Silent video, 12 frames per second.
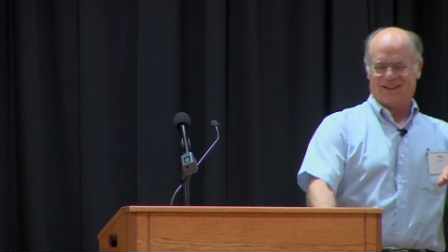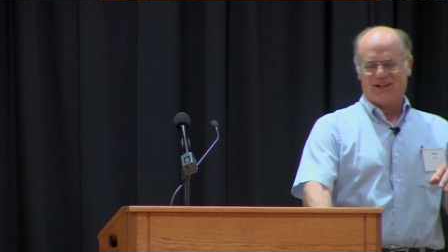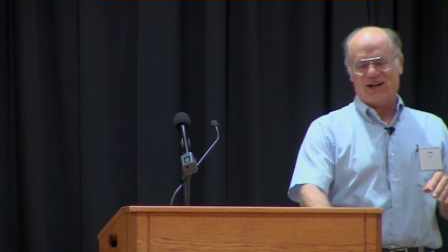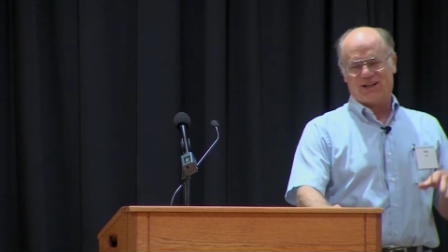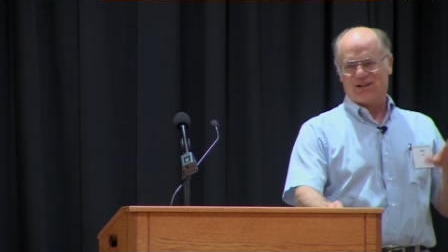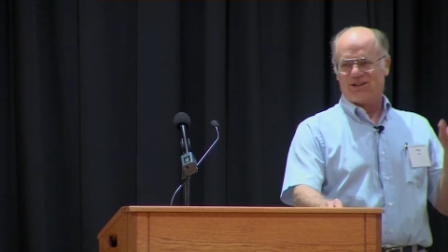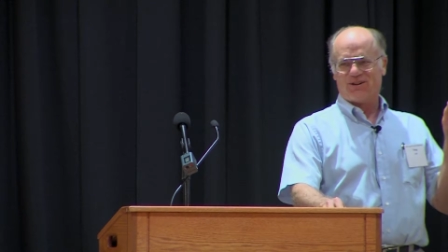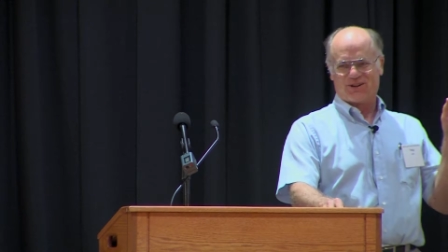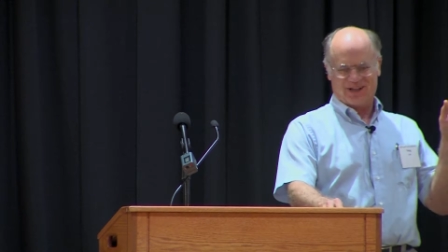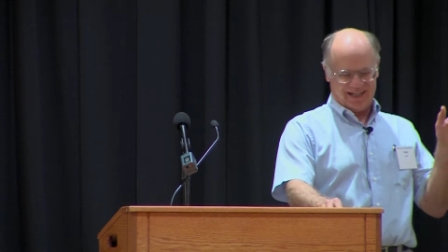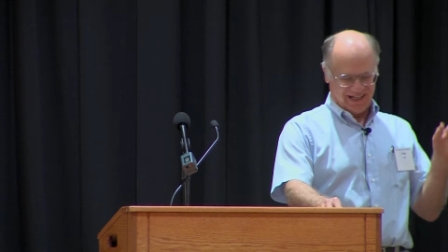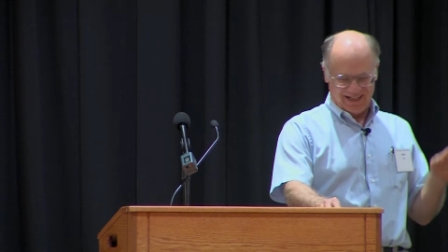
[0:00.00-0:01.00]

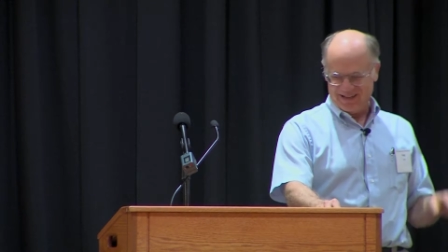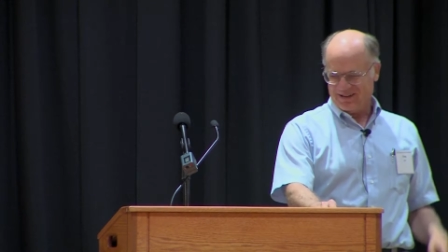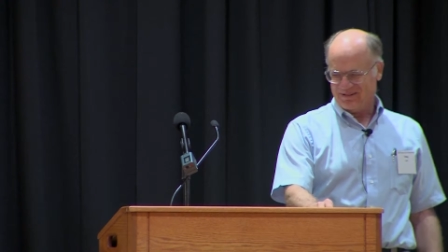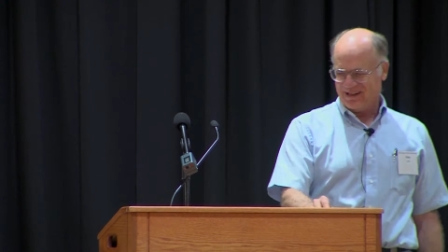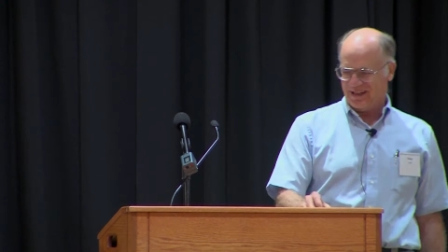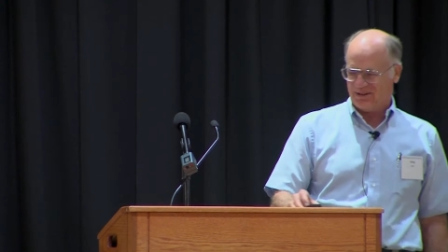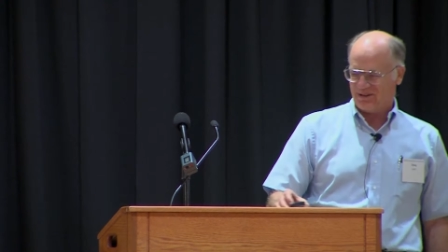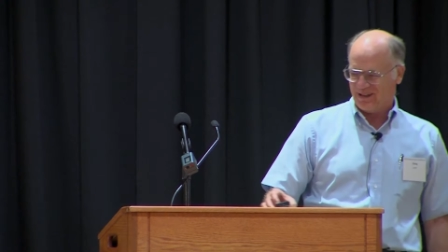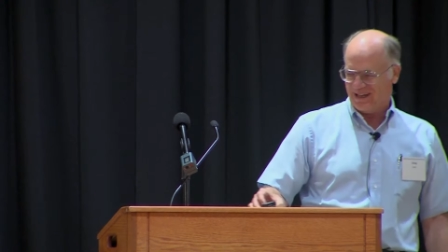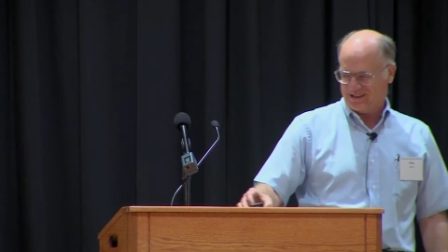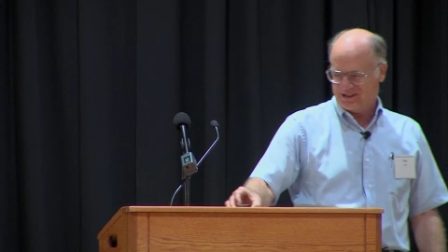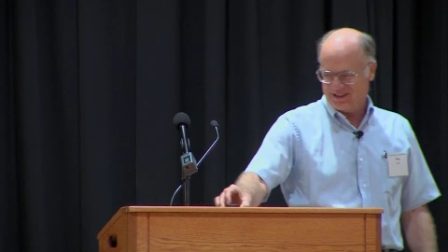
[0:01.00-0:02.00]
laudatory
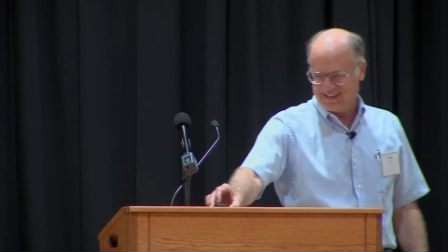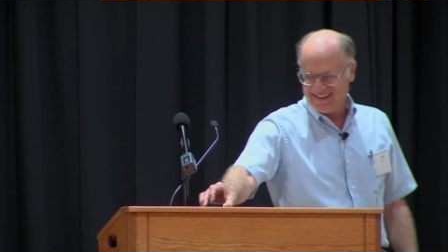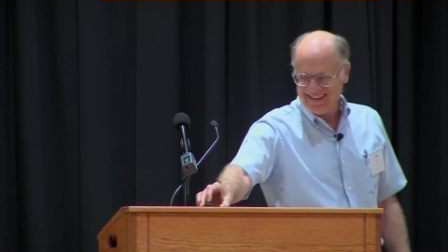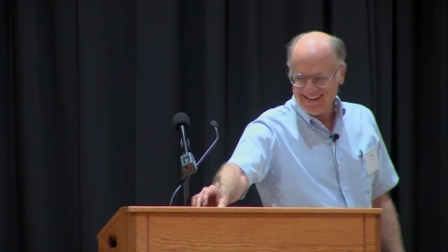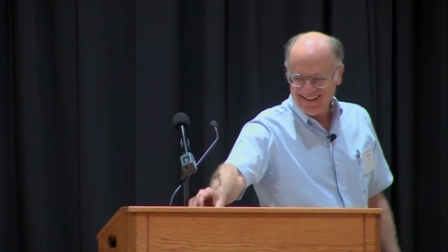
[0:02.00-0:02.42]
introduction,